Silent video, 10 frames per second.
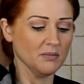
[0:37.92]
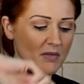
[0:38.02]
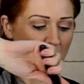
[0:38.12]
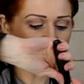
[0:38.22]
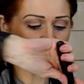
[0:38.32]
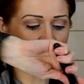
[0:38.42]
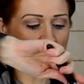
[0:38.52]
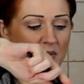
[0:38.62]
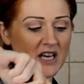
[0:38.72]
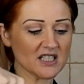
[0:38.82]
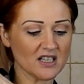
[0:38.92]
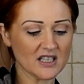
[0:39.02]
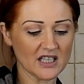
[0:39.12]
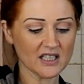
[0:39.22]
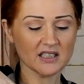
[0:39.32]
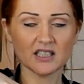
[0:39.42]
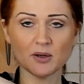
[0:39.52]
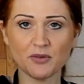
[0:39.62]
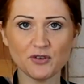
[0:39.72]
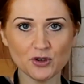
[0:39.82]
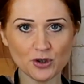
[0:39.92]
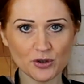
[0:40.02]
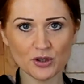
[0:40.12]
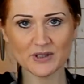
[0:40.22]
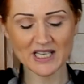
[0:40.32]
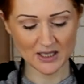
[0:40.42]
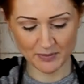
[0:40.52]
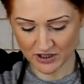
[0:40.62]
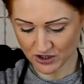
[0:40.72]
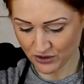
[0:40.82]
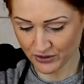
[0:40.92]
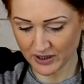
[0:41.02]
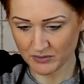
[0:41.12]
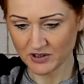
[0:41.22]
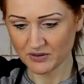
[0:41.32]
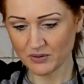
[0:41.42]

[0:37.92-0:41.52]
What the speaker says: My buttercream I made earlier. Now before you use any buttercream,